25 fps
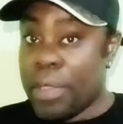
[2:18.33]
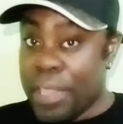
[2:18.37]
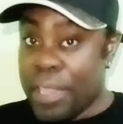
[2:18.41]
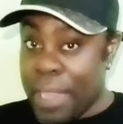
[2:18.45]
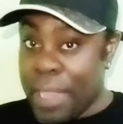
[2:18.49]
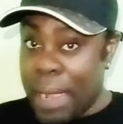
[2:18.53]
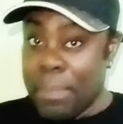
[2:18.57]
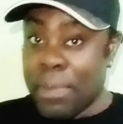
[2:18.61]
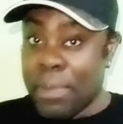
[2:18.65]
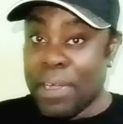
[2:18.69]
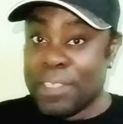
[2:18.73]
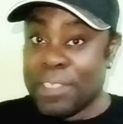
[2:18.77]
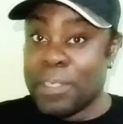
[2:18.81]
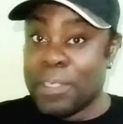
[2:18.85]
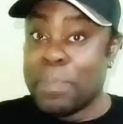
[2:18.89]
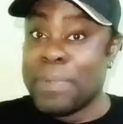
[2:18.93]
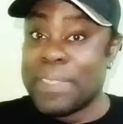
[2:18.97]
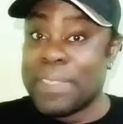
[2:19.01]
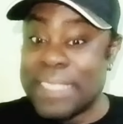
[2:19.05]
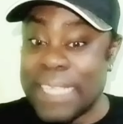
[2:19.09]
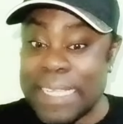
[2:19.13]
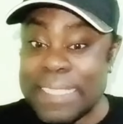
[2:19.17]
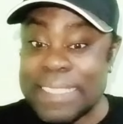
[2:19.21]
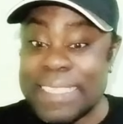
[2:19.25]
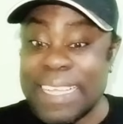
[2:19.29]
here I'm going to
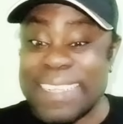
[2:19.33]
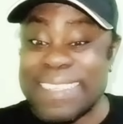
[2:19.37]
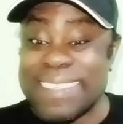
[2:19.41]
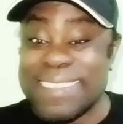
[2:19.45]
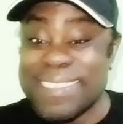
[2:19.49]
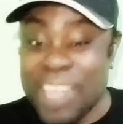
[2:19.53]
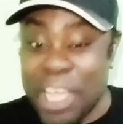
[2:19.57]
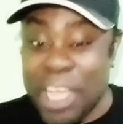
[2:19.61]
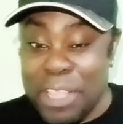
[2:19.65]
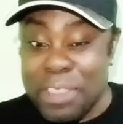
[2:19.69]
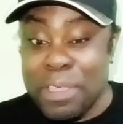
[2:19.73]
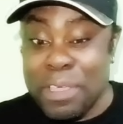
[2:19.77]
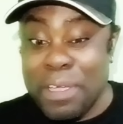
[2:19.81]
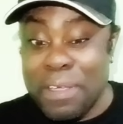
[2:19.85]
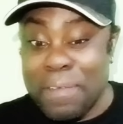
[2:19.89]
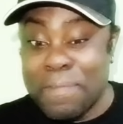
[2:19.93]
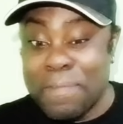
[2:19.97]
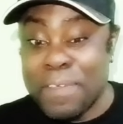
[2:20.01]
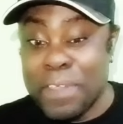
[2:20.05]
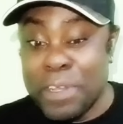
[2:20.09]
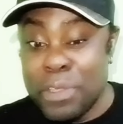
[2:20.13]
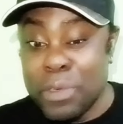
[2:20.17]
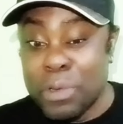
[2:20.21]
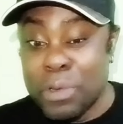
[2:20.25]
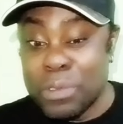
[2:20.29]
present another
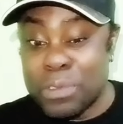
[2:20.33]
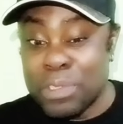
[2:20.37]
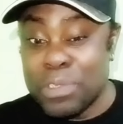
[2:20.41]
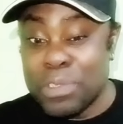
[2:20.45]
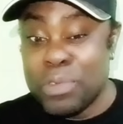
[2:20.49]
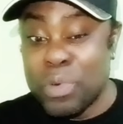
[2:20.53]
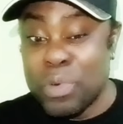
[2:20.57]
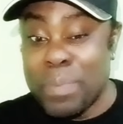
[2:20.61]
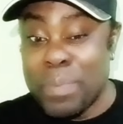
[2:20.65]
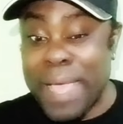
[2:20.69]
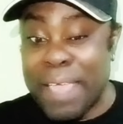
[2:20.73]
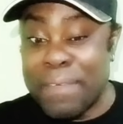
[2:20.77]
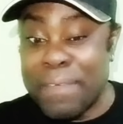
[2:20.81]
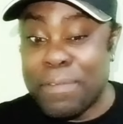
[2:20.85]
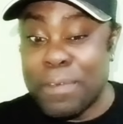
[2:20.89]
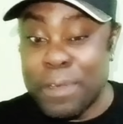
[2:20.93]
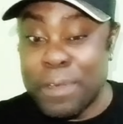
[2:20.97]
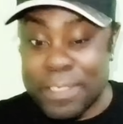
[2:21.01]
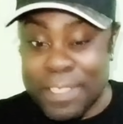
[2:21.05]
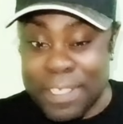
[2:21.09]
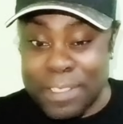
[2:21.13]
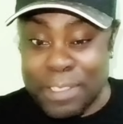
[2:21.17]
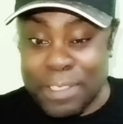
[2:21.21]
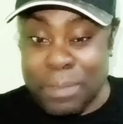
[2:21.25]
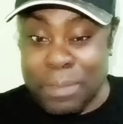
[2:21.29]
video to you, my
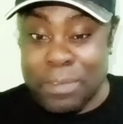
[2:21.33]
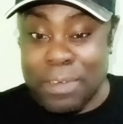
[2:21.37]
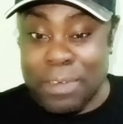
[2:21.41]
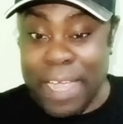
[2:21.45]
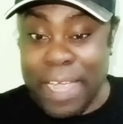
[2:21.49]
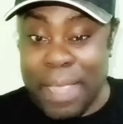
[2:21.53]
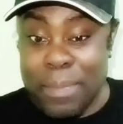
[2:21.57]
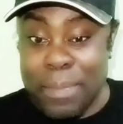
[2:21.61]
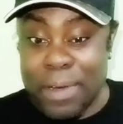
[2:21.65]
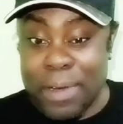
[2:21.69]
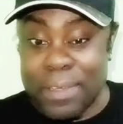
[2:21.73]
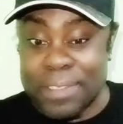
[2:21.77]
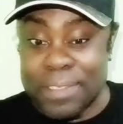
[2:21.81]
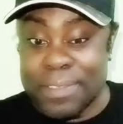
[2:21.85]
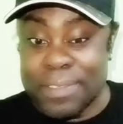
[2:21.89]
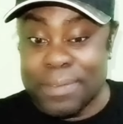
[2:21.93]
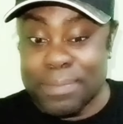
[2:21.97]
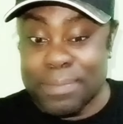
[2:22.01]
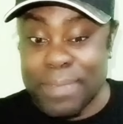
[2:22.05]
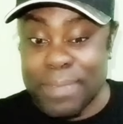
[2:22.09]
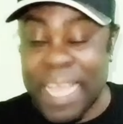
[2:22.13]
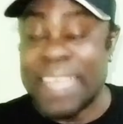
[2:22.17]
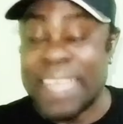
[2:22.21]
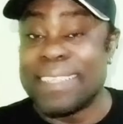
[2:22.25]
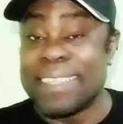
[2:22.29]
viewers and subscribers.
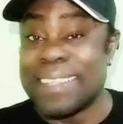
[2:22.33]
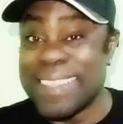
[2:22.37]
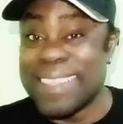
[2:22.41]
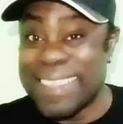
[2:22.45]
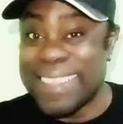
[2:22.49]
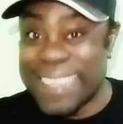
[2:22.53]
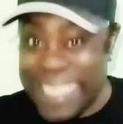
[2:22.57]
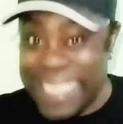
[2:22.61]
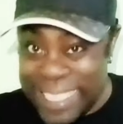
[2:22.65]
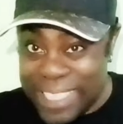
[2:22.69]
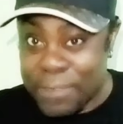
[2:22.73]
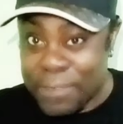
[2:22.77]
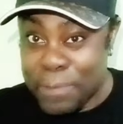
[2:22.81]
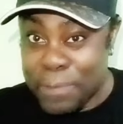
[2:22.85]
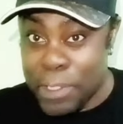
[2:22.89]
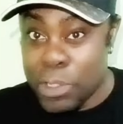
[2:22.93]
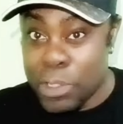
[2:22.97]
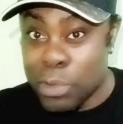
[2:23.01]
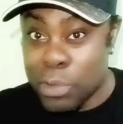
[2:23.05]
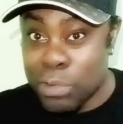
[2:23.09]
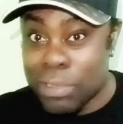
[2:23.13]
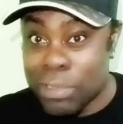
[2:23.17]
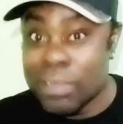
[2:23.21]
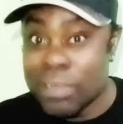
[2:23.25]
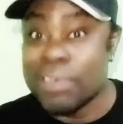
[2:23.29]
And this
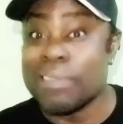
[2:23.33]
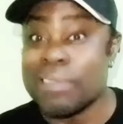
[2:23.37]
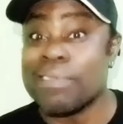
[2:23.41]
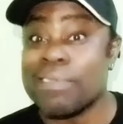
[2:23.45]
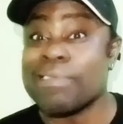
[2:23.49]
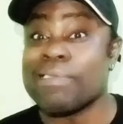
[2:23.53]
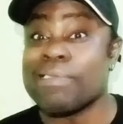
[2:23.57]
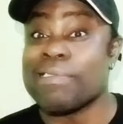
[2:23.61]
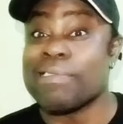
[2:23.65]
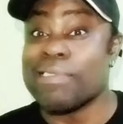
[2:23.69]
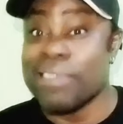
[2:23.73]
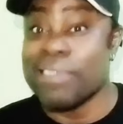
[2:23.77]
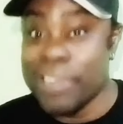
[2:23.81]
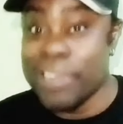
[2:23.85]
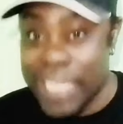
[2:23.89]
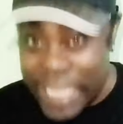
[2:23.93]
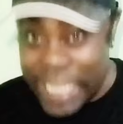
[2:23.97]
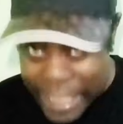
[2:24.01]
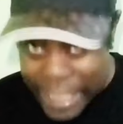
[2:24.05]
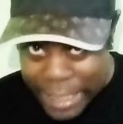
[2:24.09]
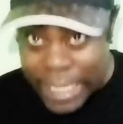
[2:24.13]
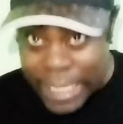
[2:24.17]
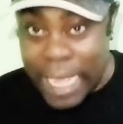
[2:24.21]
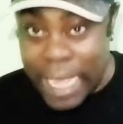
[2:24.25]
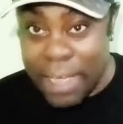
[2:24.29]
video
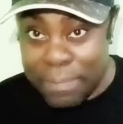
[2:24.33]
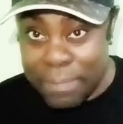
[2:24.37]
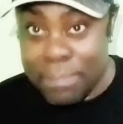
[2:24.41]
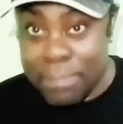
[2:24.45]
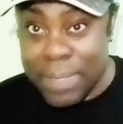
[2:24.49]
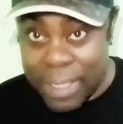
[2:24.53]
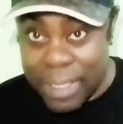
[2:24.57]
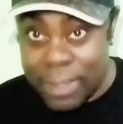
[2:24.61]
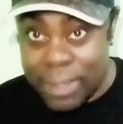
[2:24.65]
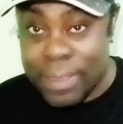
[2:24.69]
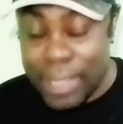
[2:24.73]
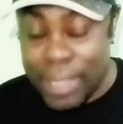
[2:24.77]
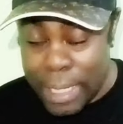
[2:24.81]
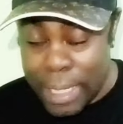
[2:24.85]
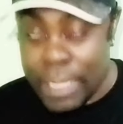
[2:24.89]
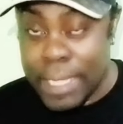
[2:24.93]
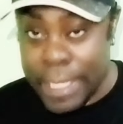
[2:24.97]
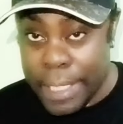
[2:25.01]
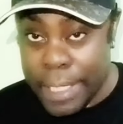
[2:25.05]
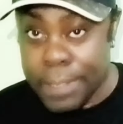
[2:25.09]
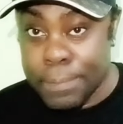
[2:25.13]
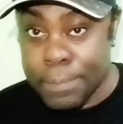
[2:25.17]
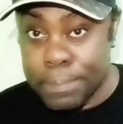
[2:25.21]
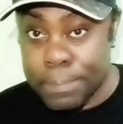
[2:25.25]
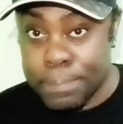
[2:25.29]
really have me
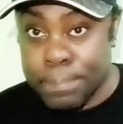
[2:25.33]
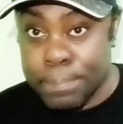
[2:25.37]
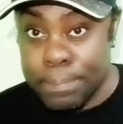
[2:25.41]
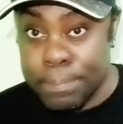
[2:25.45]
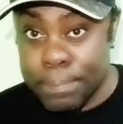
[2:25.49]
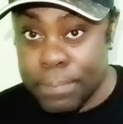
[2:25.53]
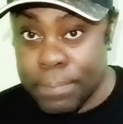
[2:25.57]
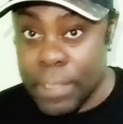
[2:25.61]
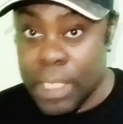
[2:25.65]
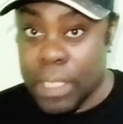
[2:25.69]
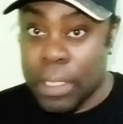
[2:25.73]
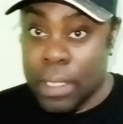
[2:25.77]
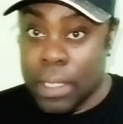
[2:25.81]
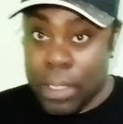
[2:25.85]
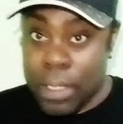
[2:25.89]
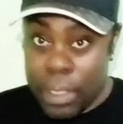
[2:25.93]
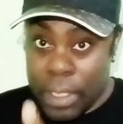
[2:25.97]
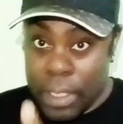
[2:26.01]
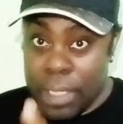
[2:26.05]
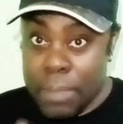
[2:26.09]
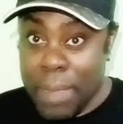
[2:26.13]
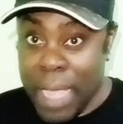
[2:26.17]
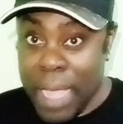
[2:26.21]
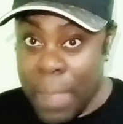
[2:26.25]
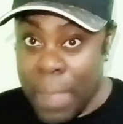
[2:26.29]
thinking.
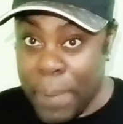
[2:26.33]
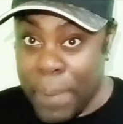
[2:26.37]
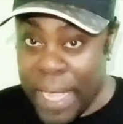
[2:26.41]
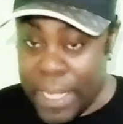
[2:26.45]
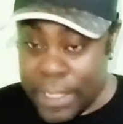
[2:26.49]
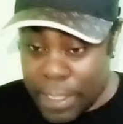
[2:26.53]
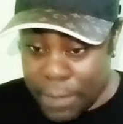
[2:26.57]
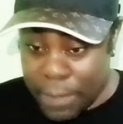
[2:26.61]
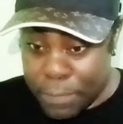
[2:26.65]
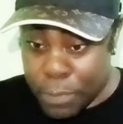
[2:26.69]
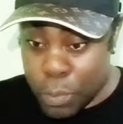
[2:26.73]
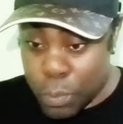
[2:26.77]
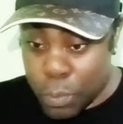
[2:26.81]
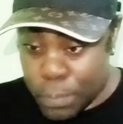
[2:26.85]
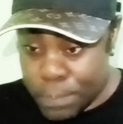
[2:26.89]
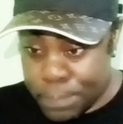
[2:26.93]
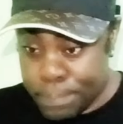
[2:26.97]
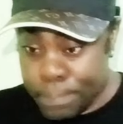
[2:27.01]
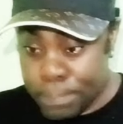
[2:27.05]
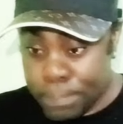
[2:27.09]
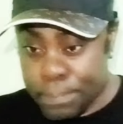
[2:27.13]
In my point of view,